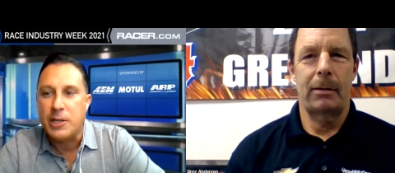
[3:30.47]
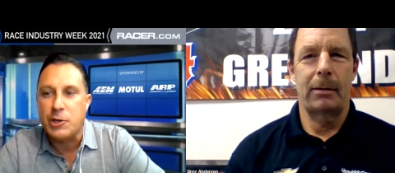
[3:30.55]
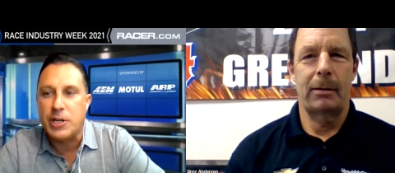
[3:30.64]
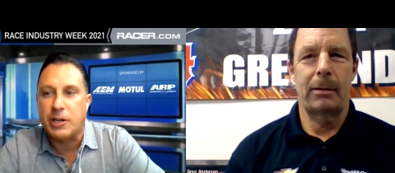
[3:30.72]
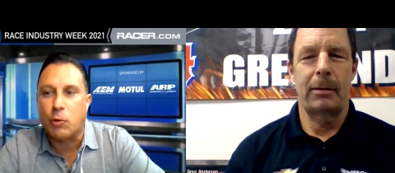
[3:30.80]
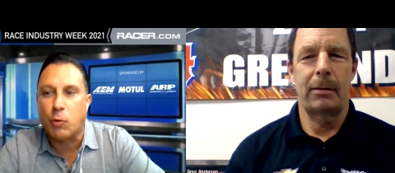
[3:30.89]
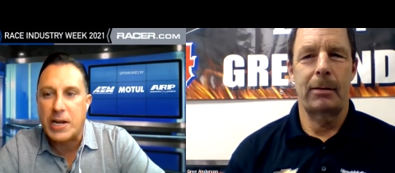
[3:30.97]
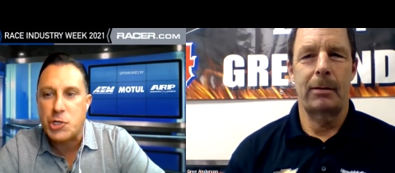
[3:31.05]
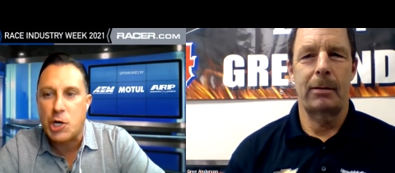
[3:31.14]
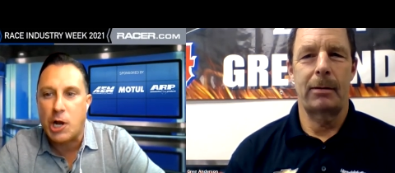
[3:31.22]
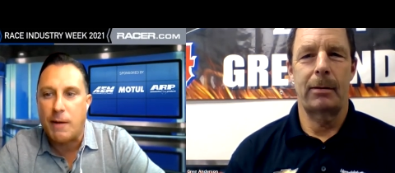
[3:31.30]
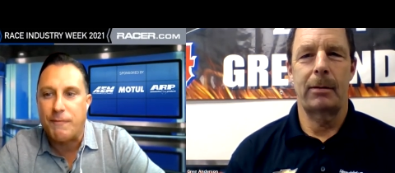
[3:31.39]
Speaker 1: You did a
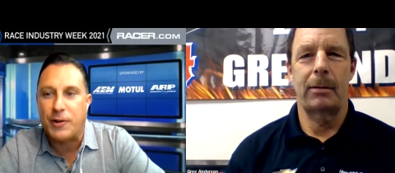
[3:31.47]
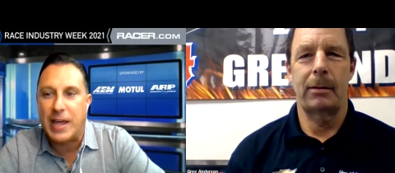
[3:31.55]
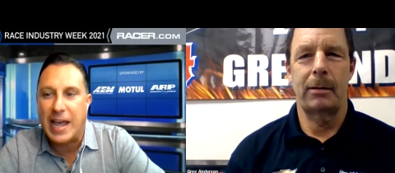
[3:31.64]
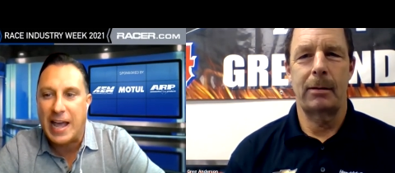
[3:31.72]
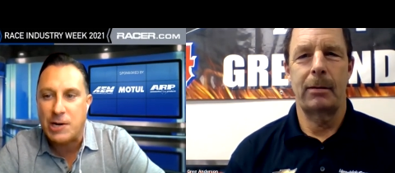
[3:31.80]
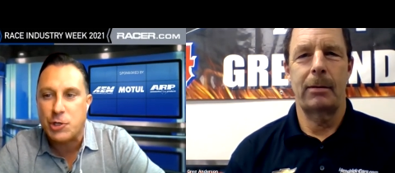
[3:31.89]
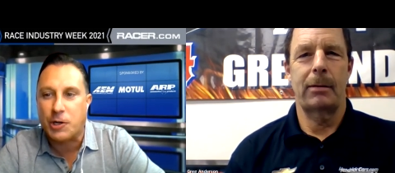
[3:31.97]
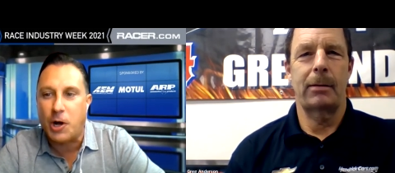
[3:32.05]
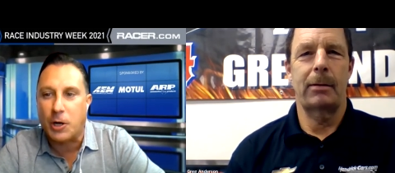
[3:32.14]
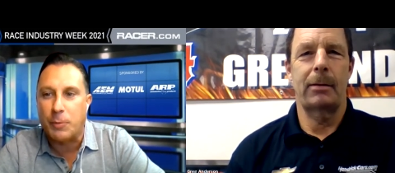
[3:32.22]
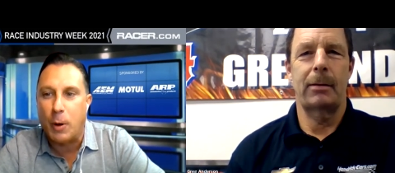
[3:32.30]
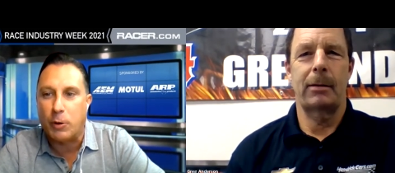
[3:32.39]
great job for the
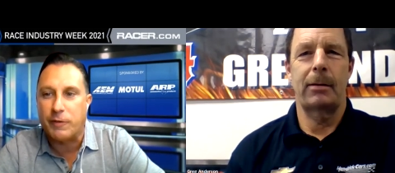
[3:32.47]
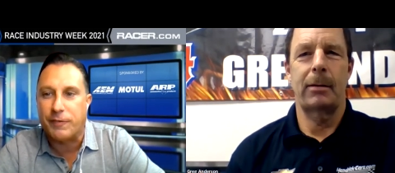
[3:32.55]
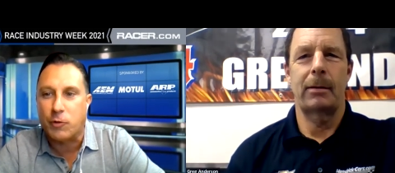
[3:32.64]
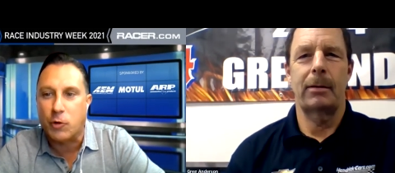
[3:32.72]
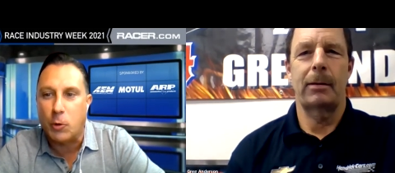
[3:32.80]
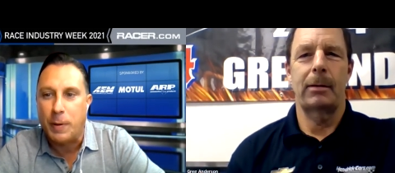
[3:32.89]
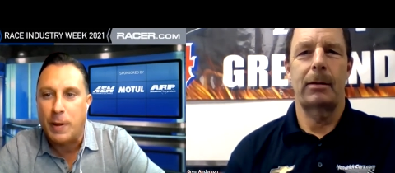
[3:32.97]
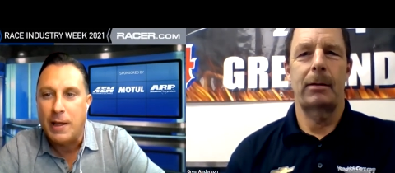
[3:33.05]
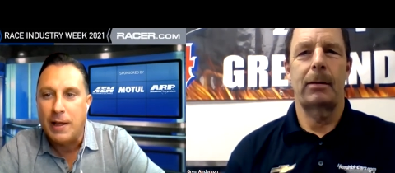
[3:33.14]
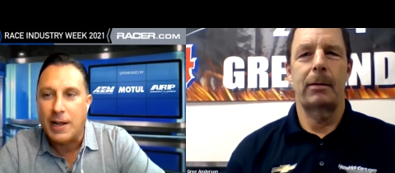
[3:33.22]
Hendrick Automotive Group.